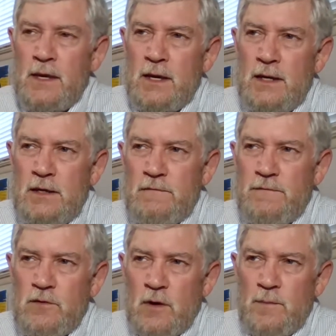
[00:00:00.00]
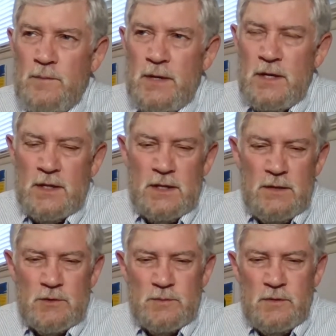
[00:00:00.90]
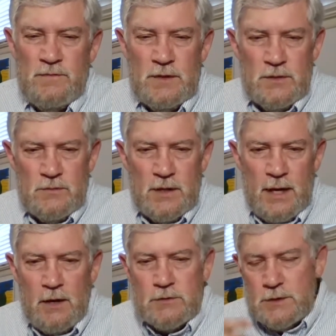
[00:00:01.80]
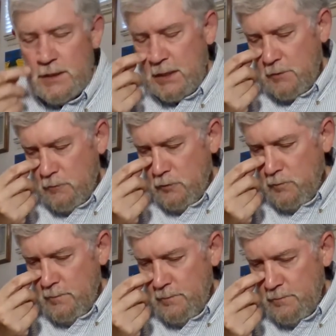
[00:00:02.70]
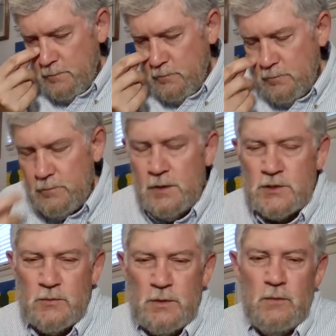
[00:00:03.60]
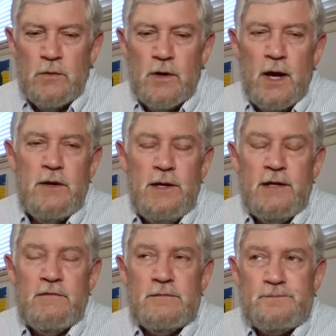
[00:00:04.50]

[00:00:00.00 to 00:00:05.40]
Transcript: And he informed me that he was moving to a house that had a suite where I could live.